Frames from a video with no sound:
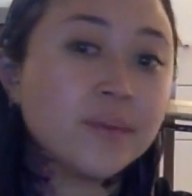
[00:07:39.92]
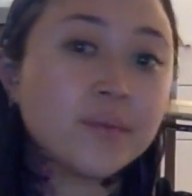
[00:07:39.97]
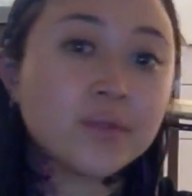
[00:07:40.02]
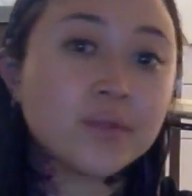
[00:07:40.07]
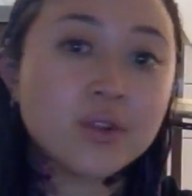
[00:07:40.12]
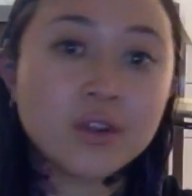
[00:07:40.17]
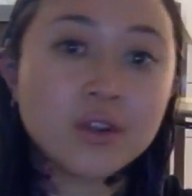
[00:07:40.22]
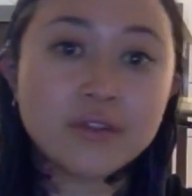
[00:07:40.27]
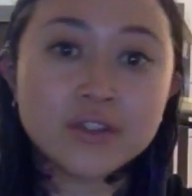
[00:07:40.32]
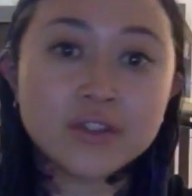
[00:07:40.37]
or
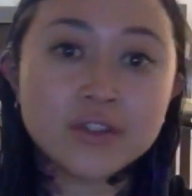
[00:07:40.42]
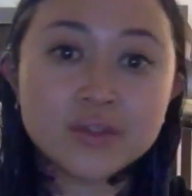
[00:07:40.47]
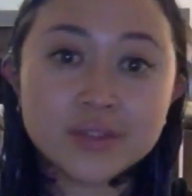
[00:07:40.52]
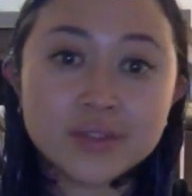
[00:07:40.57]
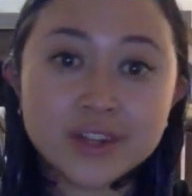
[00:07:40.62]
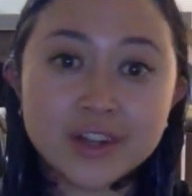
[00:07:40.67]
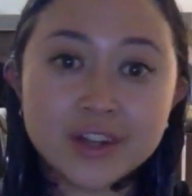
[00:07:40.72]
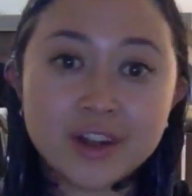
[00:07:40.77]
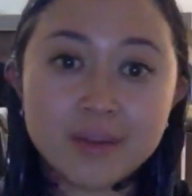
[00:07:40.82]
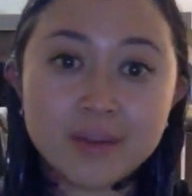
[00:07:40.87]
if it's really
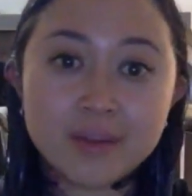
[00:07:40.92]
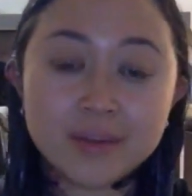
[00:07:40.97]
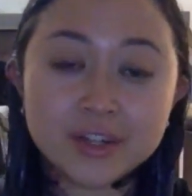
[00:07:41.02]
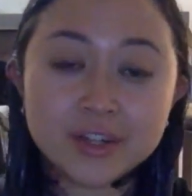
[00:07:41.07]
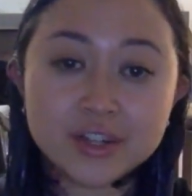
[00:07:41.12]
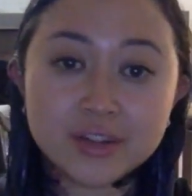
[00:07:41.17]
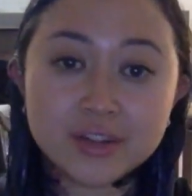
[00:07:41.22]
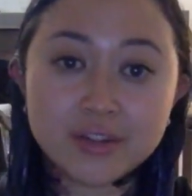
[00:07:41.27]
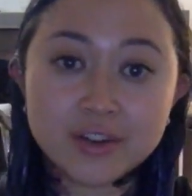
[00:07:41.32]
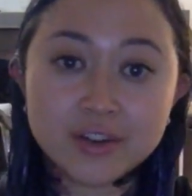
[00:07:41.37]
not much
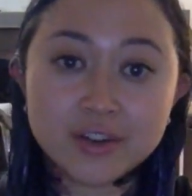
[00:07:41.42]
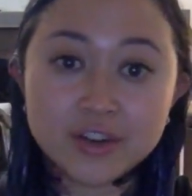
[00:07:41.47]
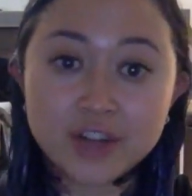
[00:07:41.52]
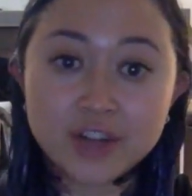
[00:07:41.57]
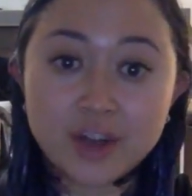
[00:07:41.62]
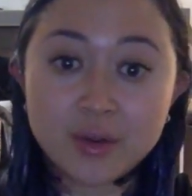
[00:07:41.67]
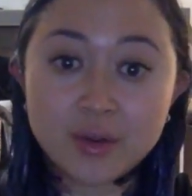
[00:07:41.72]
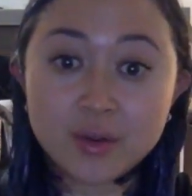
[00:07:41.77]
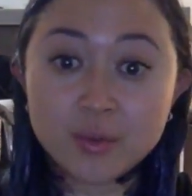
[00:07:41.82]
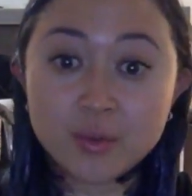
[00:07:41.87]
different to how
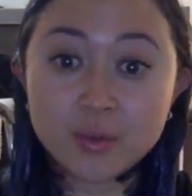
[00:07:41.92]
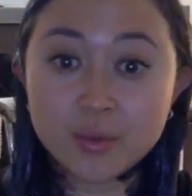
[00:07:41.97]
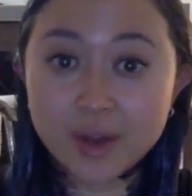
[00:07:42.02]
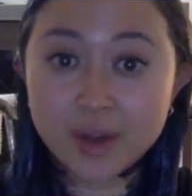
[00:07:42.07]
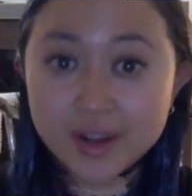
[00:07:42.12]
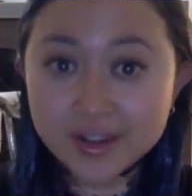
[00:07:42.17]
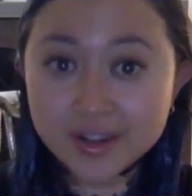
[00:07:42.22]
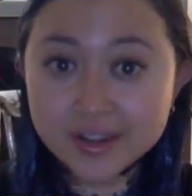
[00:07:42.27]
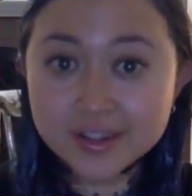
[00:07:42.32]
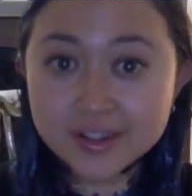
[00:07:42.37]
it
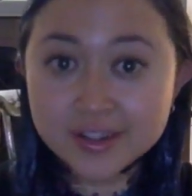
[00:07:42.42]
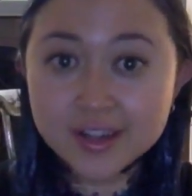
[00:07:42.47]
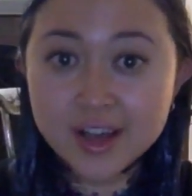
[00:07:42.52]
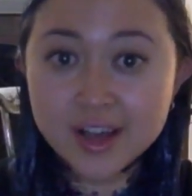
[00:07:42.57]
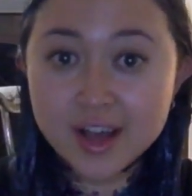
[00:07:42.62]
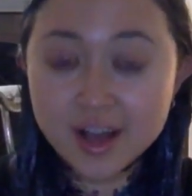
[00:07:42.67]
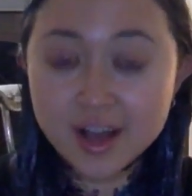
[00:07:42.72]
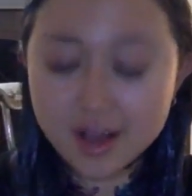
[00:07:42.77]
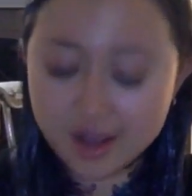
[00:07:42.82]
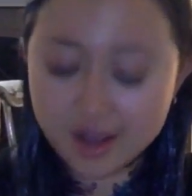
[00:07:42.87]
was,
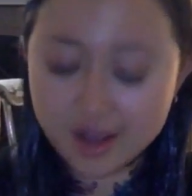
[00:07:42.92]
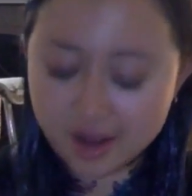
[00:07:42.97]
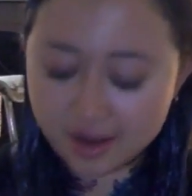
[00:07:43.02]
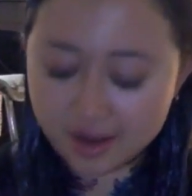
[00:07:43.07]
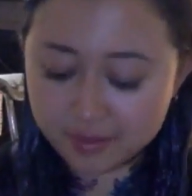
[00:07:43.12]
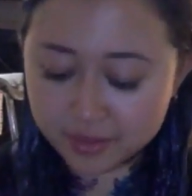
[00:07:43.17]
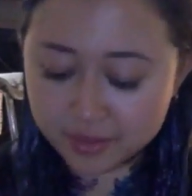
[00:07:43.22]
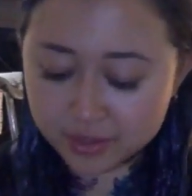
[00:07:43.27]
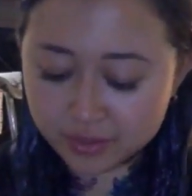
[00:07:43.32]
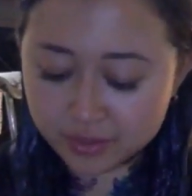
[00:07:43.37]
I'm
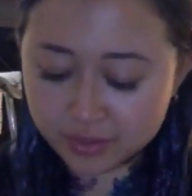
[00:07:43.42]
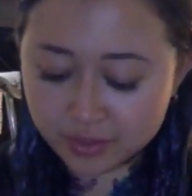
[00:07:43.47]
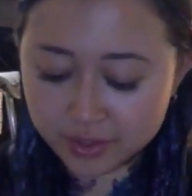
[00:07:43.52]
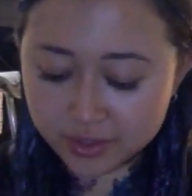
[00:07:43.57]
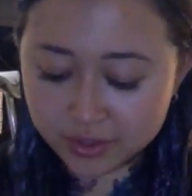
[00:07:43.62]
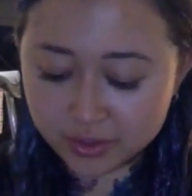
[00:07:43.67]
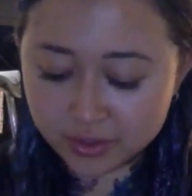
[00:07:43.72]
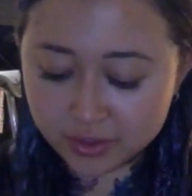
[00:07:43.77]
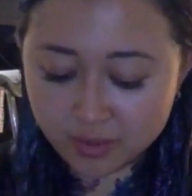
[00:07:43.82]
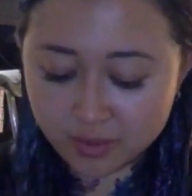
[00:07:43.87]
just going to
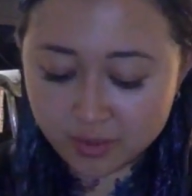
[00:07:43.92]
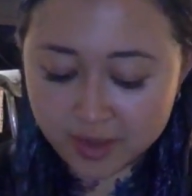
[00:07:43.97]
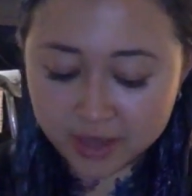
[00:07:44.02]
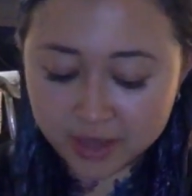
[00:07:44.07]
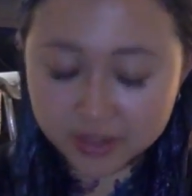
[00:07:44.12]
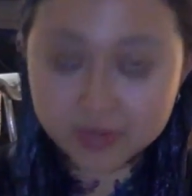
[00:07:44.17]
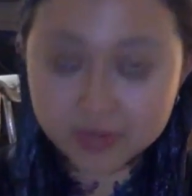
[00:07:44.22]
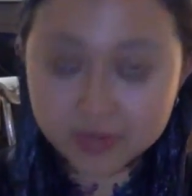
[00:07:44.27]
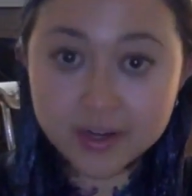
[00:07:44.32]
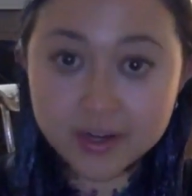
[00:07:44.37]
go back
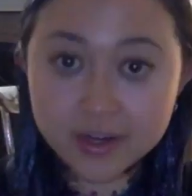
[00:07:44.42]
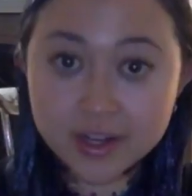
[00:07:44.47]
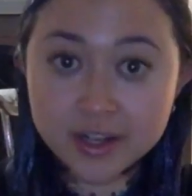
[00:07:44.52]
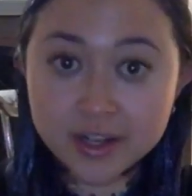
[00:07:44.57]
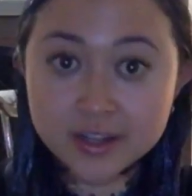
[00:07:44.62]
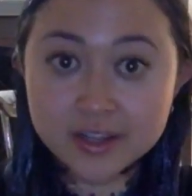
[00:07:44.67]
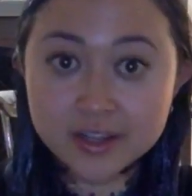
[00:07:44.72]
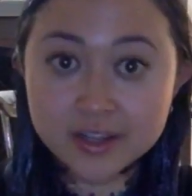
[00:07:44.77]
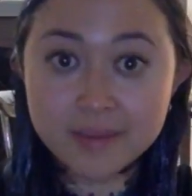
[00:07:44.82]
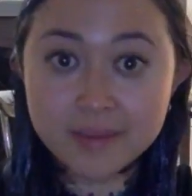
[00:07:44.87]
to Ricky's
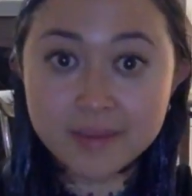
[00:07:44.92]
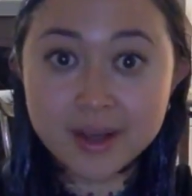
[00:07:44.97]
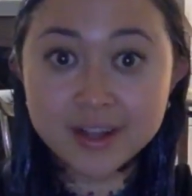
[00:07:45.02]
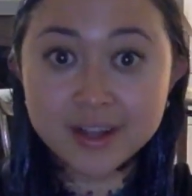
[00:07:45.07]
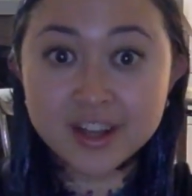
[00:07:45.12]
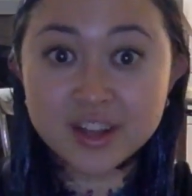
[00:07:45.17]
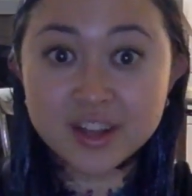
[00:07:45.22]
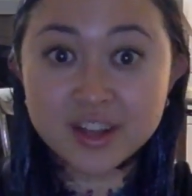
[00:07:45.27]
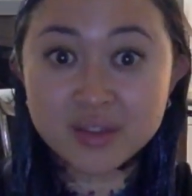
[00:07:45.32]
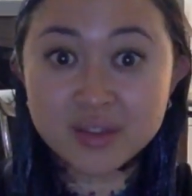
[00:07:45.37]
and buy
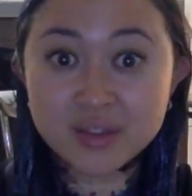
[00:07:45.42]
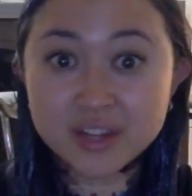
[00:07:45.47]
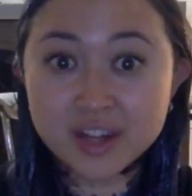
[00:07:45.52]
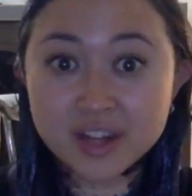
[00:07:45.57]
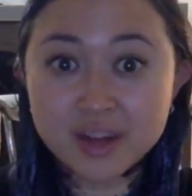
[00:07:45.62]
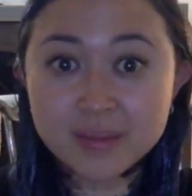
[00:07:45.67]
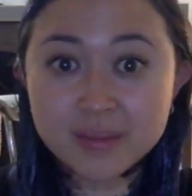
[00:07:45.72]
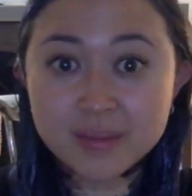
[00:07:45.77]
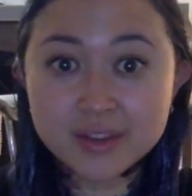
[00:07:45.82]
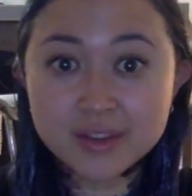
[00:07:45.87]
like 3
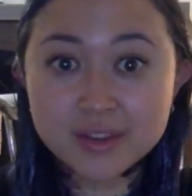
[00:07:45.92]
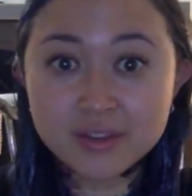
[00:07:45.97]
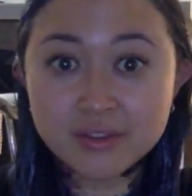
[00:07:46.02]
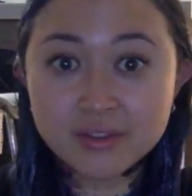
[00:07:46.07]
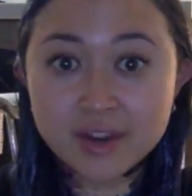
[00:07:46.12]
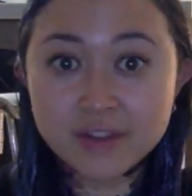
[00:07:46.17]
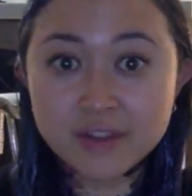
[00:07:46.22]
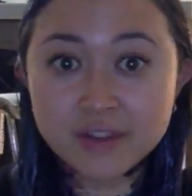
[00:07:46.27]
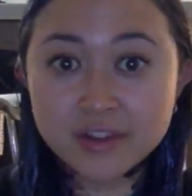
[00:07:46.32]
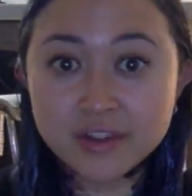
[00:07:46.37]
tubs of
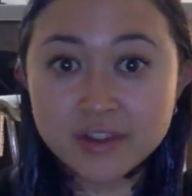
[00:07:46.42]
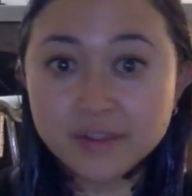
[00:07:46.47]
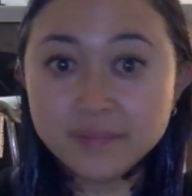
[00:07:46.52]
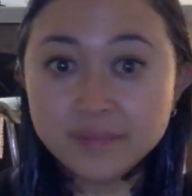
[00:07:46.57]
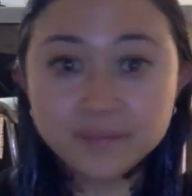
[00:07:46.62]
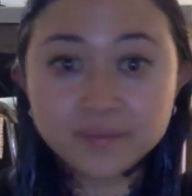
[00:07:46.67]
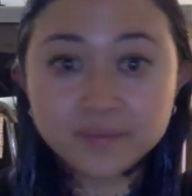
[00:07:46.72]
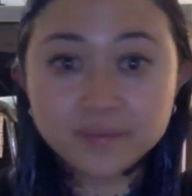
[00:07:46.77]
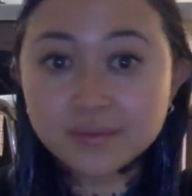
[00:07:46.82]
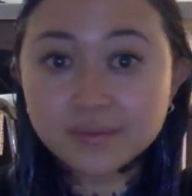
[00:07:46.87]
Raven
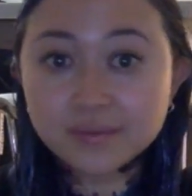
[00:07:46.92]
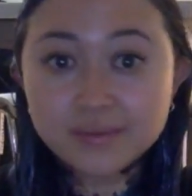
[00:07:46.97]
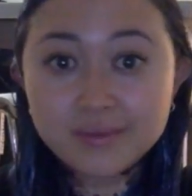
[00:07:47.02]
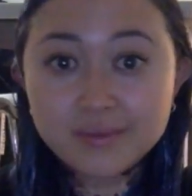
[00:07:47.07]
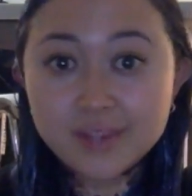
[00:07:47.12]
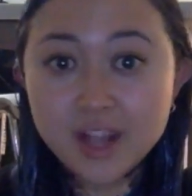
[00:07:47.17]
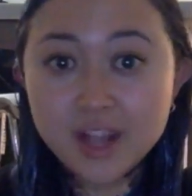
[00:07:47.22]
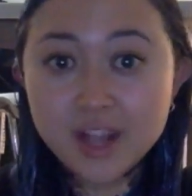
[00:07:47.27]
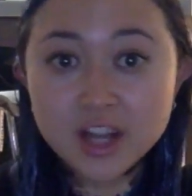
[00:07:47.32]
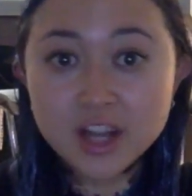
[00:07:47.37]

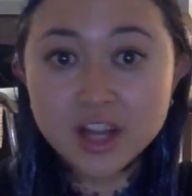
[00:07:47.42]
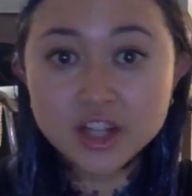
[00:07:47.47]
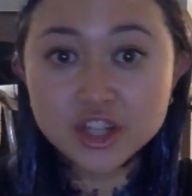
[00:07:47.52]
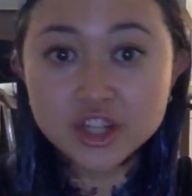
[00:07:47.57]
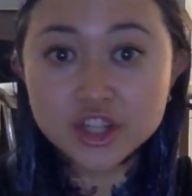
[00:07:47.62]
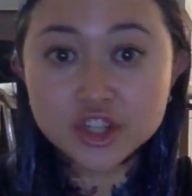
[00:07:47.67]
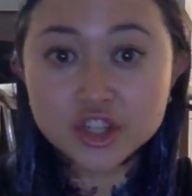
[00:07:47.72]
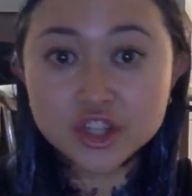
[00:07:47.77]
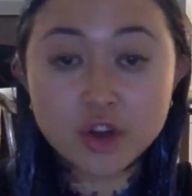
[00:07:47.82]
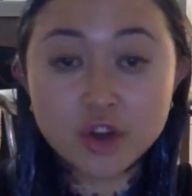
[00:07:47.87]
and
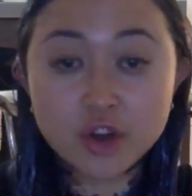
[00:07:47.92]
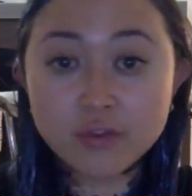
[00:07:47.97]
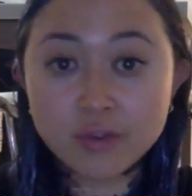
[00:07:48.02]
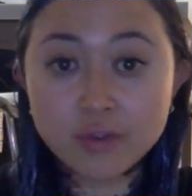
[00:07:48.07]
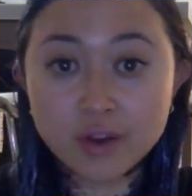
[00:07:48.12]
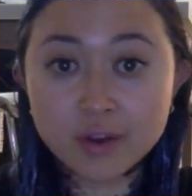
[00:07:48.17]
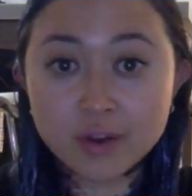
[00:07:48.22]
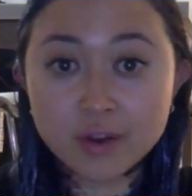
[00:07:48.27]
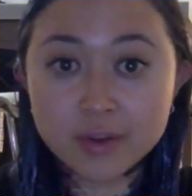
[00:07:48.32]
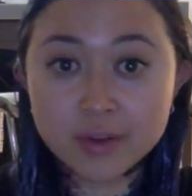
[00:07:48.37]
just go for
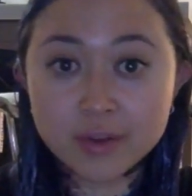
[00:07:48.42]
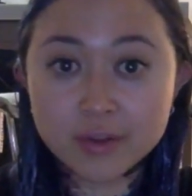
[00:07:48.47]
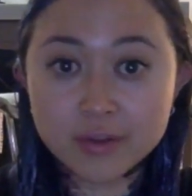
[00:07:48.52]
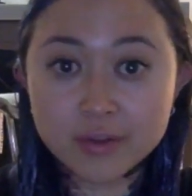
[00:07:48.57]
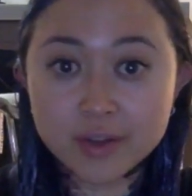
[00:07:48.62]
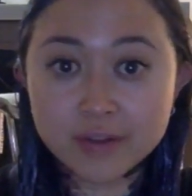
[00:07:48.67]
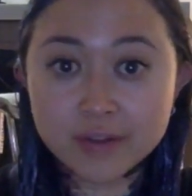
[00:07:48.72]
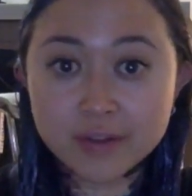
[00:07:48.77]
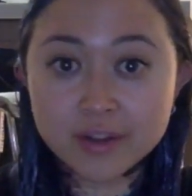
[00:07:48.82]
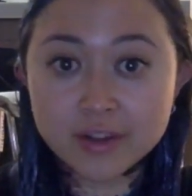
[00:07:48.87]
it with the
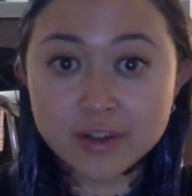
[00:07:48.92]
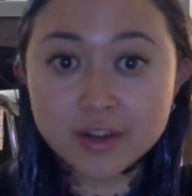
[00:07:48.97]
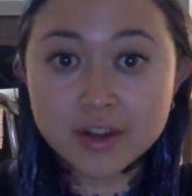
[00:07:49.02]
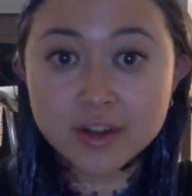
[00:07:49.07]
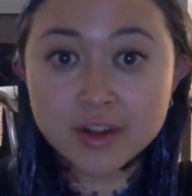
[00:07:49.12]
Raven,